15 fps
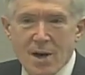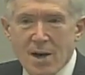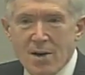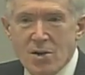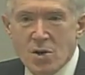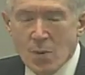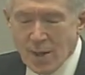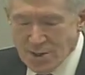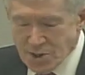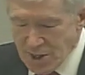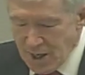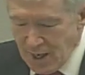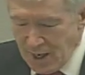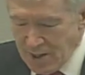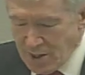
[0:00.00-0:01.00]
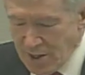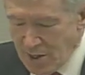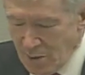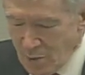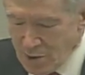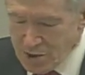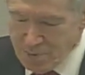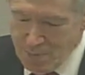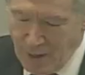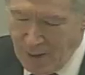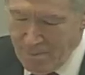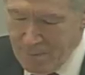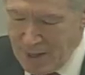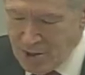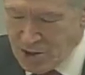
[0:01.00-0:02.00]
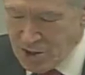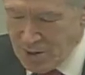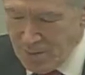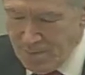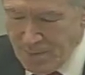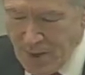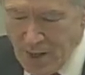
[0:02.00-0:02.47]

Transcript: USAID, which Bob mentioned,